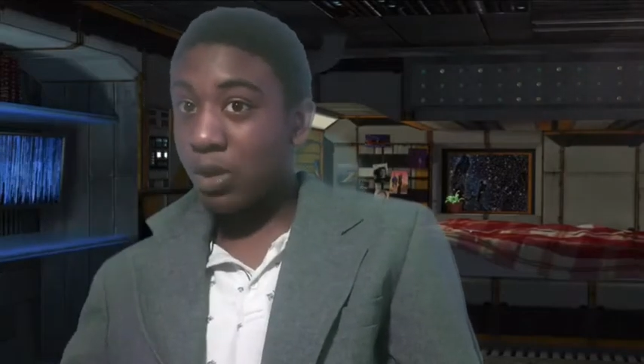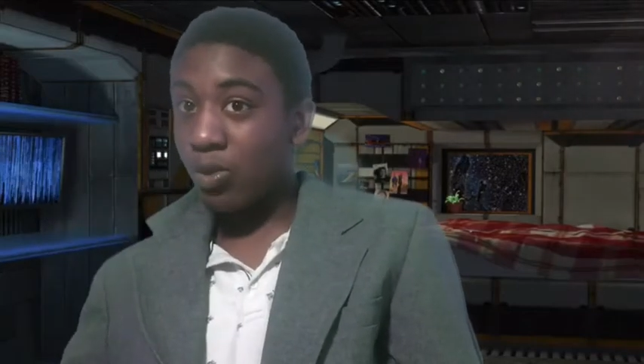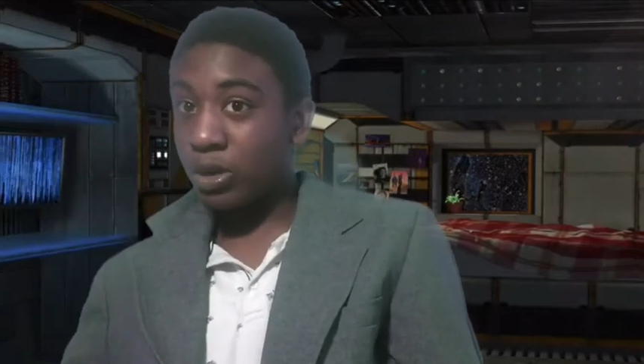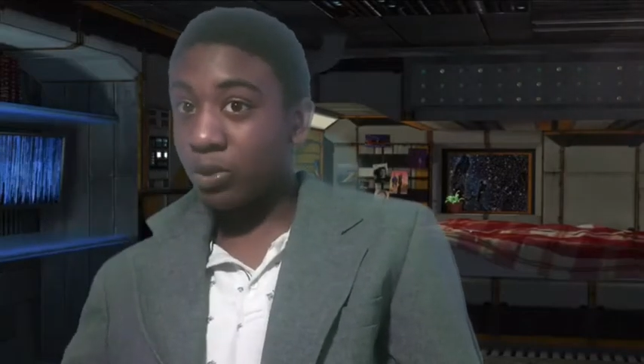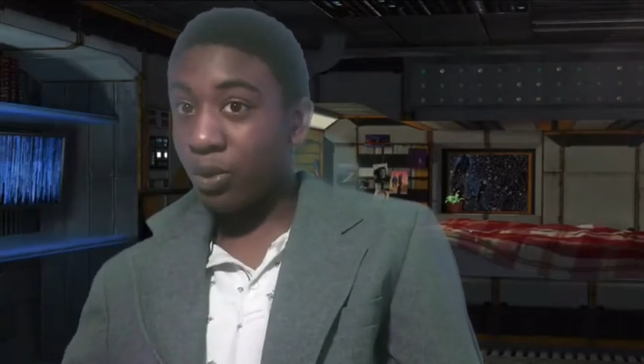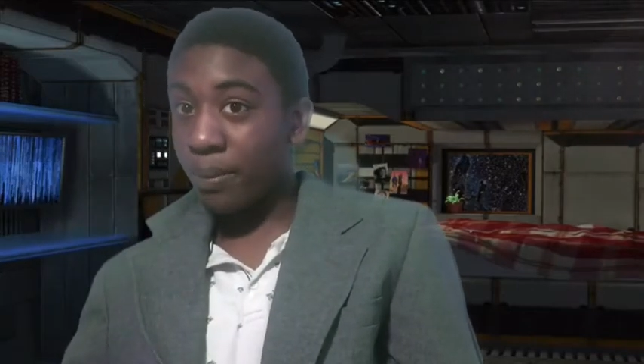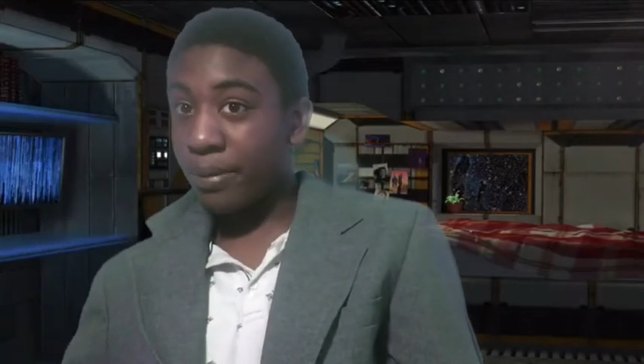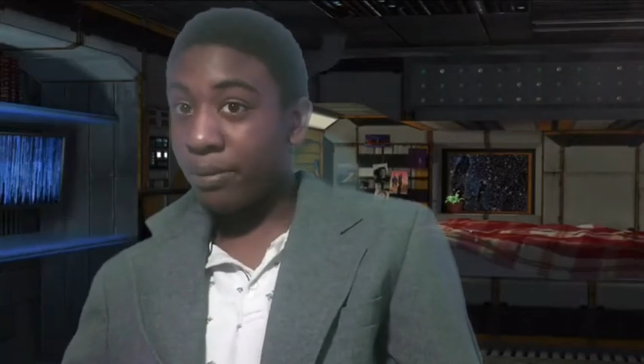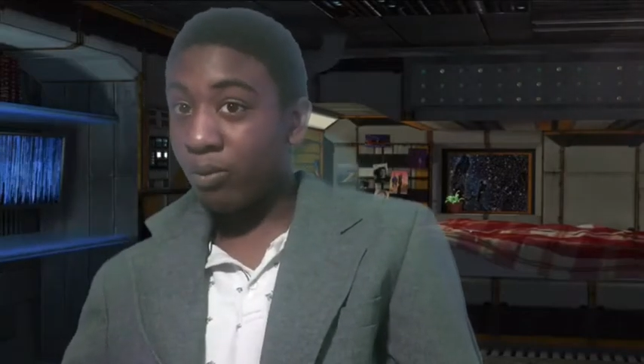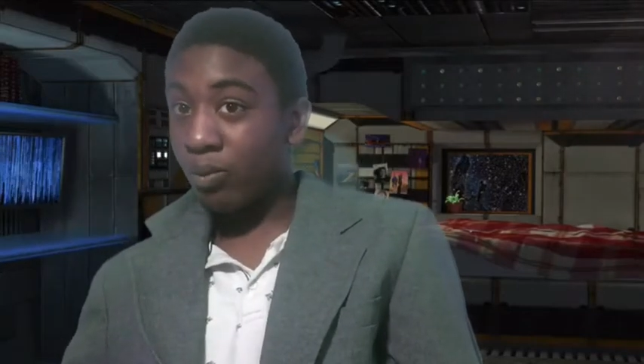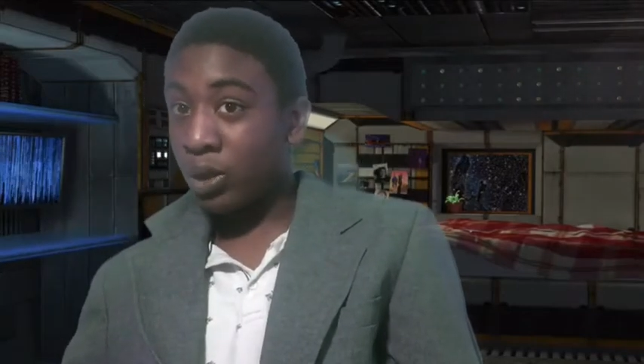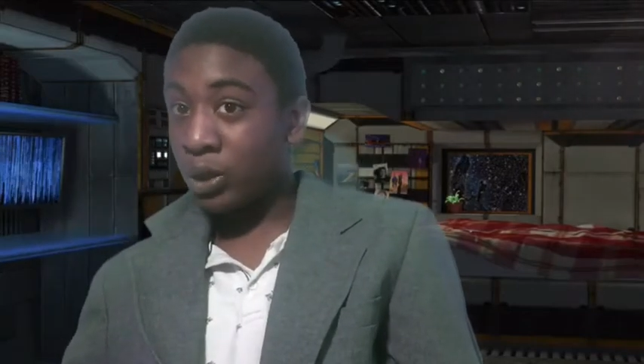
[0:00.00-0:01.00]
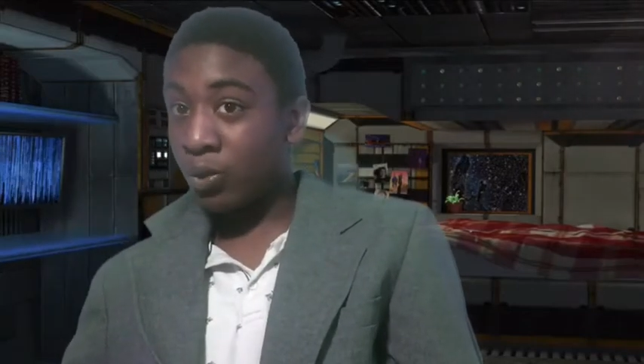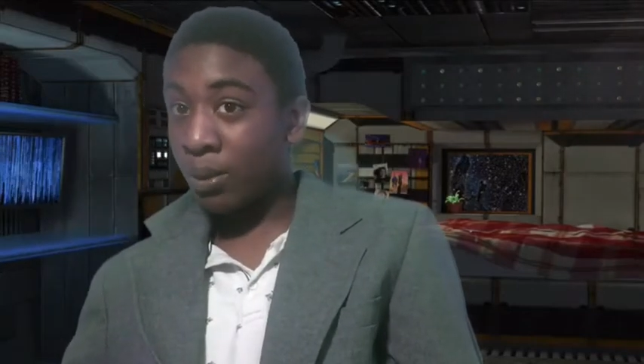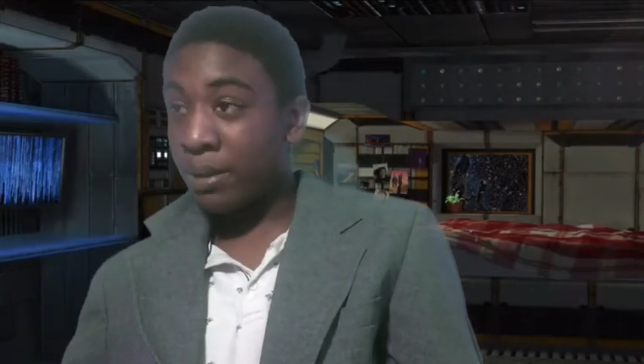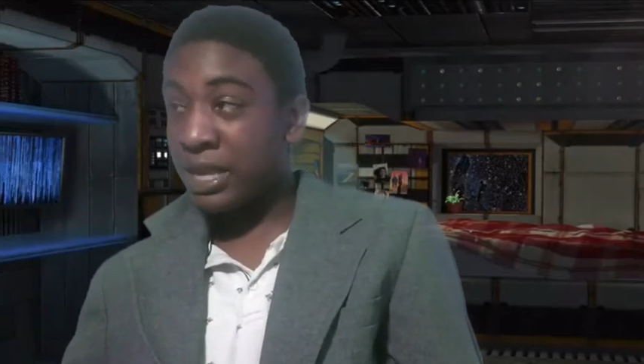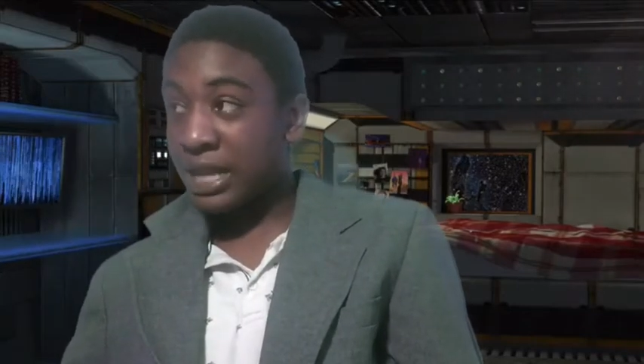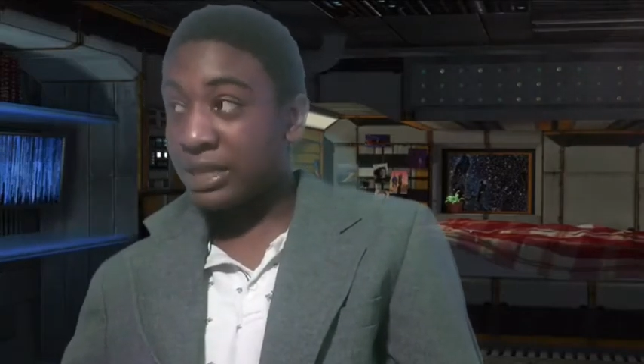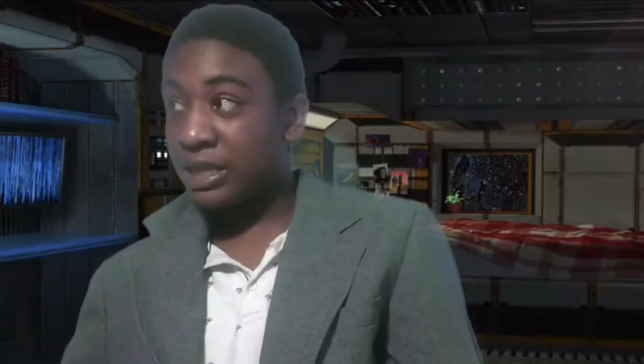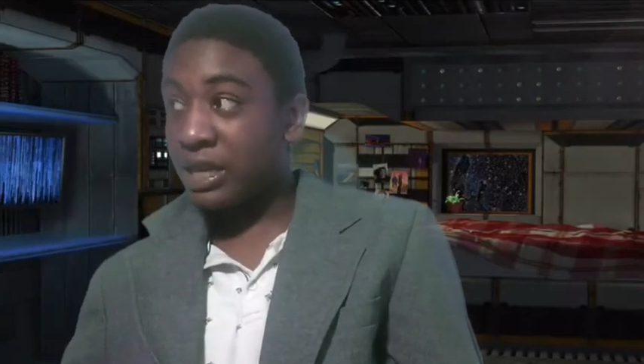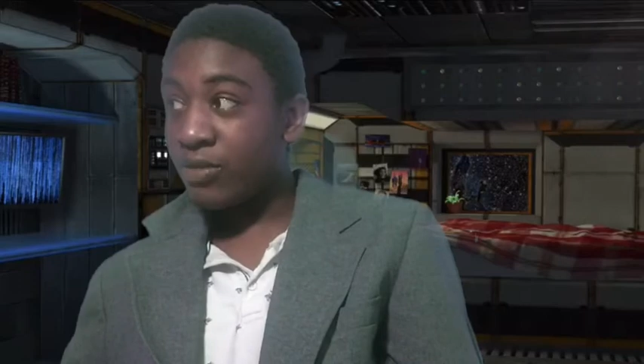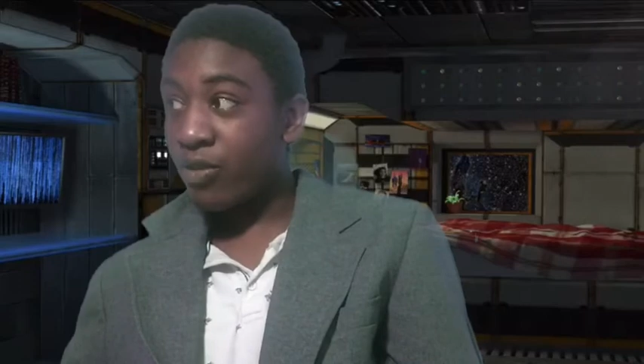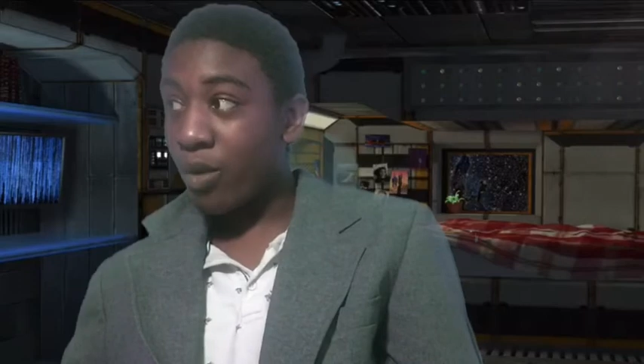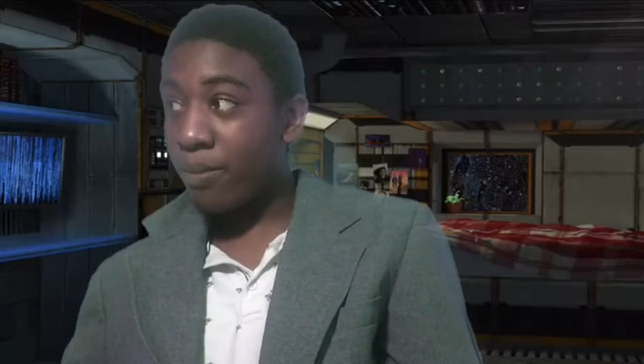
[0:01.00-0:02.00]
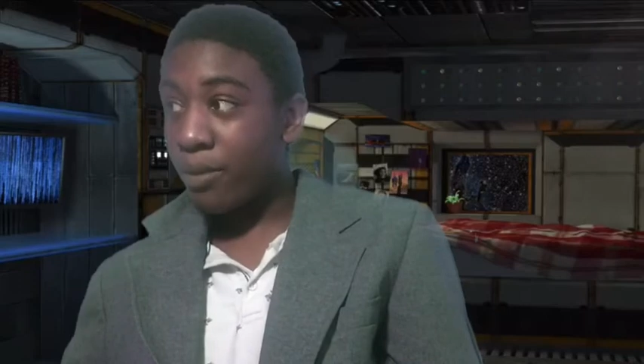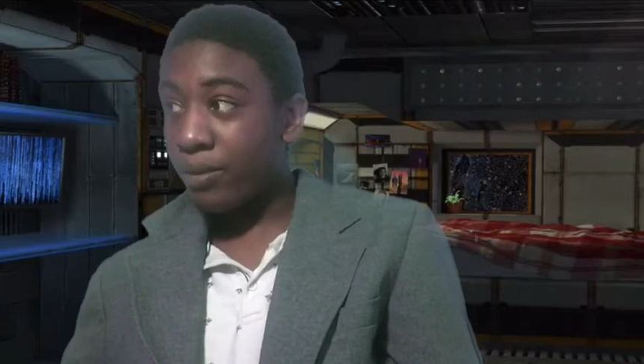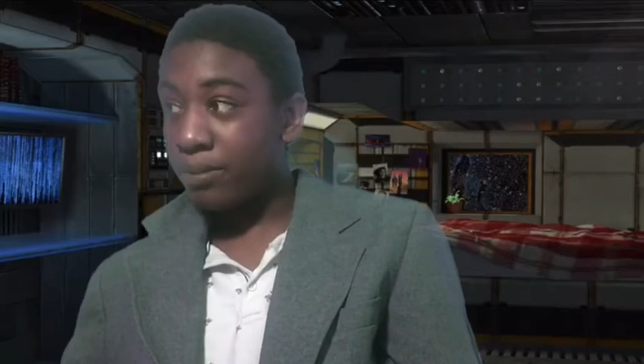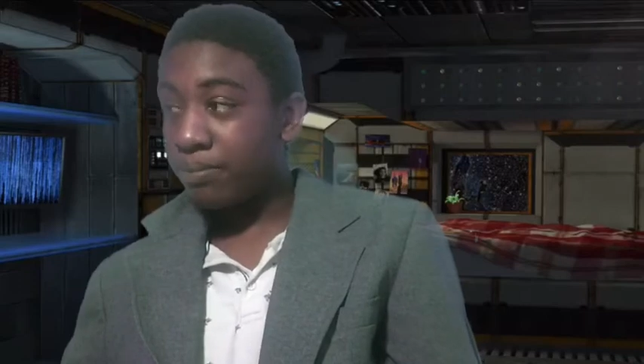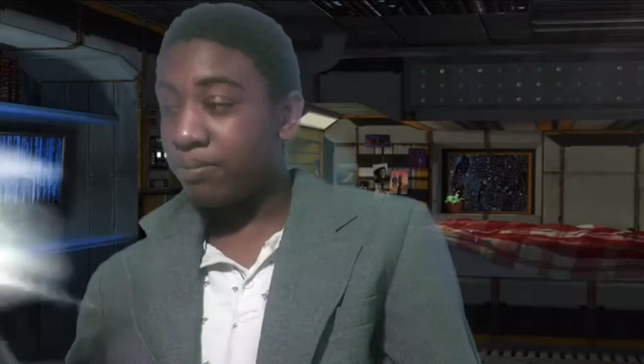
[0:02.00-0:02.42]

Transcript: Wonder Woman 1984 movie.